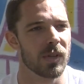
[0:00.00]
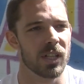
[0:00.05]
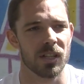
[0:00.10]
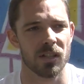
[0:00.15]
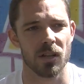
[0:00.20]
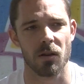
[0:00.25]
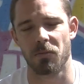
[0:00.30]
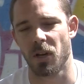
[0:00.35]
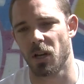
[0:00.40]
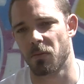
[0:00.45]
and
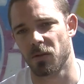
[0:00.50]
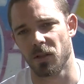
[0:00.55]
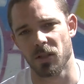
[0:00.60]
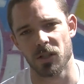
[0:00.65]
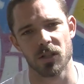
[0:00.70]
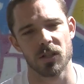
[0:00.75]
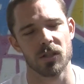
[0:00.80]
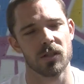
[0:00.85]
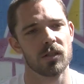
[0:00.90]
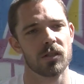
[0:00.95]
some people
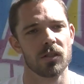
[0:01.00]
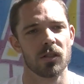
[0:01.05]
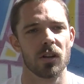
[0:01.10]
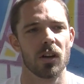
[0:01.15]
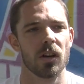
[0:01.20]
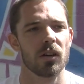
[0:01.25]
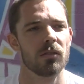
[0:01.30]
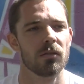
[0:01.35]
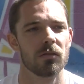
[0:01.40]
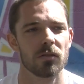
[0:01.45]
are just,
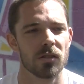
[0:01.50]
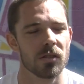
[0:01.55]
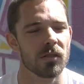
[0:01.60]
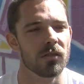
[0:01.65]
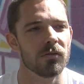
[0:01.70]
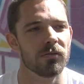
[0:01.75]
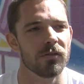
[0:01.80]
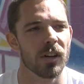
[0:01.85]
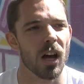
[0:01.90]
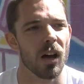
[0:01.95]

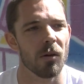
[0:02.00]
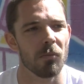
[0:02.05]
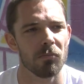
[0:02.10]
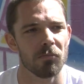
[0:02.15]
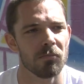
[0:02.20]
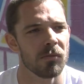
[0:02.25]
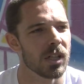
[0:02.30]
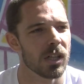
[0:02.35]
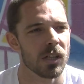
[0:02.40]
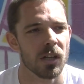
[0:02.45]
sort of
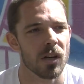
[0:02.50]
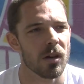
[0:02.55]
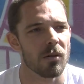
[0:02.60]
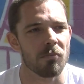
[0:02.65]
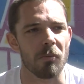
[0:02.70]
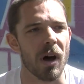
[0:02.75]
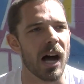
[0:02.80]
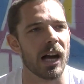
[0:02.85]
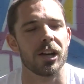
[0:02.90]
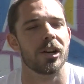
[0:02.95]

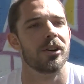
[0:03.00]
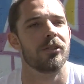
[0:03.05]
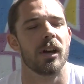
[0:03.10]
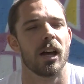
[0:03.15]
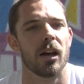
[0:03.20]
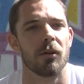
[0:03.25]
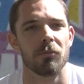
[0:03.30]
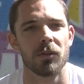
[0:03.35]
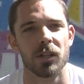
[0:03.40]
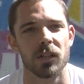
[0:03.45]
mucking
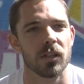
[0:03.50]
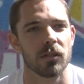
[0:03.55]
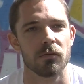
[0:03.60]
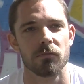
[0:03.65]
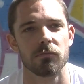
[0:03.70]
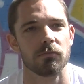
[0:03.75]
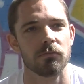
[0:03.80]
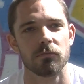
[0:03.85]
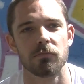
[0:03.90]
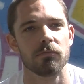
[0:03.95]
around with it,
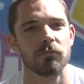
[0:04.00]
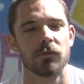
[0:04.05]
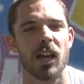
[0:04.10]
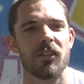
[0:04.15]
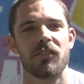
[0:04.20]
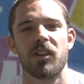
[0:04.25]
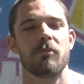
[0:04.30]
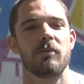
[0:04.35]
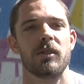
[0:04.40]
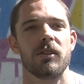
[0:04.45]

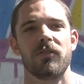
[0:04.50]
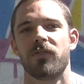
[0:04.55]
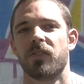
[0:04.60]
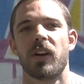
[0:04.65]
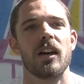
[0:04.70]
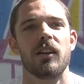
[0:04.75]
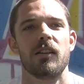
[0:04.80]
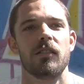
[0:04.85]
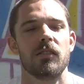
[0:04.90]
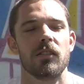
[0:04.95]
having a bit of
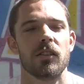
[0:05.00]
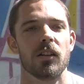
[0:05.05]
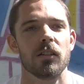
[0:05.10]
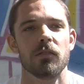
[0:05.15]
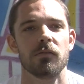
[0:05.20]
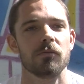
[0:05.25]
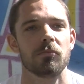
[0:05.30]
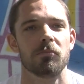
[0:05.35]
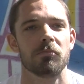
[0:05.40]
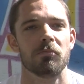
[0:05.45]
fun,
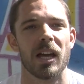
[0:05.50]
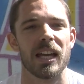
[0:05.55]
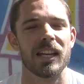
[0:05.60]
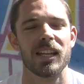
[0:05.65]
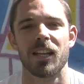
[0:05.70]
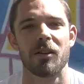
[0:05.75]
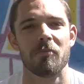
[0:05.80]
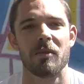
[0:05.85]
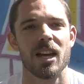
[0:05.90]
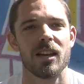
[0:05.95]

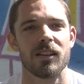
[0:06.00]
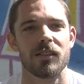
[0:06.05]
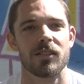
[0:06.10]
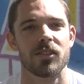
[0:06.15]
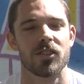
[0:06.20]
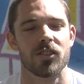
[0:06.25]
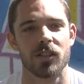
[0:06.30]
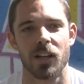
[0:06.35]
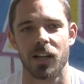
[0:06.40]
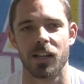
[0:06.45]
making a
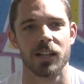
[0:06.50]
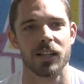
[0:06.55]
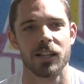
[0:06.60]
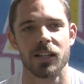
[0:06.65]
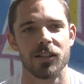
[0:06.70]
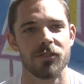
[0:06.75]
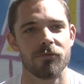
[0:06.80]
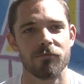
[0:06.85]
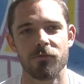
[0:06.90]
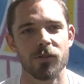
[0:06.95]
mess, just like a
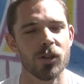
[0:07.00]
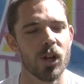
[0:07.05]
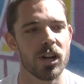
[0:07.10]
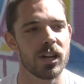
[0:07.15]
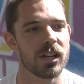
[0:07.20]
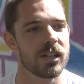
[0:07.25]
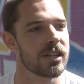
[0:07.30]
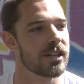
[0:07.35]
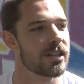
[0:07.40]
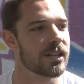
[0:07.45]
kid
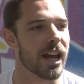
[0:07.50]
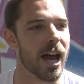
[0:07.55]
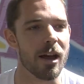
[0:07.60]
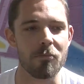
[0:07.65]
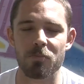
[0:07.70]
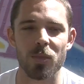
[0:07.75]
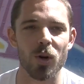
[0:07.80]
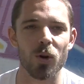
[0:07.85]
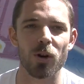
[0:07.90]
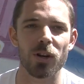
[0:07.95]
learning to
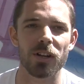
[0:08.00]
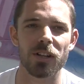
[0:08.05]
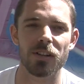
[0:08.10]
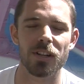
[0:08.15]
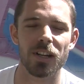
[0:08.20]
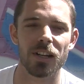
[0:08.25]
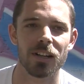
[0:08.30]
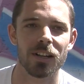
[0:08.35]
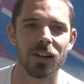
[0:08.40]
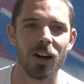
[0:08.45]
skateboard
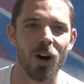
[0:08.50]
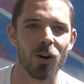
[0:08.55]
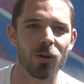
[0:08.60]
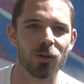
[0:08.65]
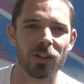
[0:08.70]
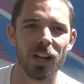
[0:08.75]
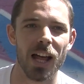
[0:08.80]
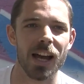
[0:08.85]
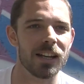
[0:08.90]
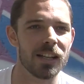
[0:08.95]
and an
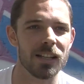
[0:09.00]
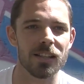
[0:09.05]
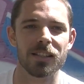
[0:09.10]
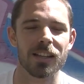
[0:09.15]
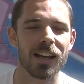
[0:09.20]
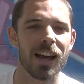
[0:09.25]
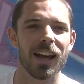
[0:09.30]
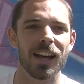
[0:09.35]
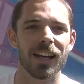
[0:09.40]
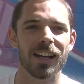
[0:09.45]
old lady
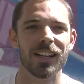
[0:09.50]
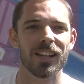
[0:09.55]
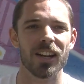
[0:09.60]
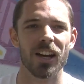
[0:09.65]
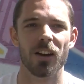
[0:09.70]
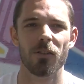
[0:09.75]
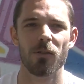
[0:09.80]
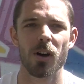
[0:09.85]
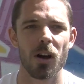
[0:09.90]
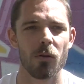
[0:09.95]
saying,
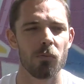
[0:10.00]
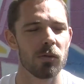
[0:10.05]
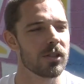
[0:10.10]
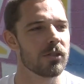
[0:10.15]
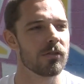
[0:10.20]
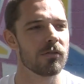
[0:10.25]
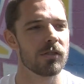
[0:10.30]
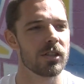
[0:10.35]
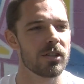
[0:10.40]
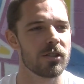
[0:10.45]
oh,
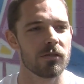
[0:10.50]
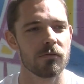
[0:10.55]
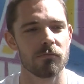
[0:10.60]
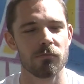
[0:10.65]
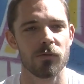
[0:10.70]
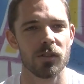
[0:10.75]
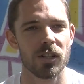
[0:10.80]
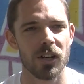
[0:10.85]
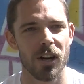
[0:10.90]
what's all this,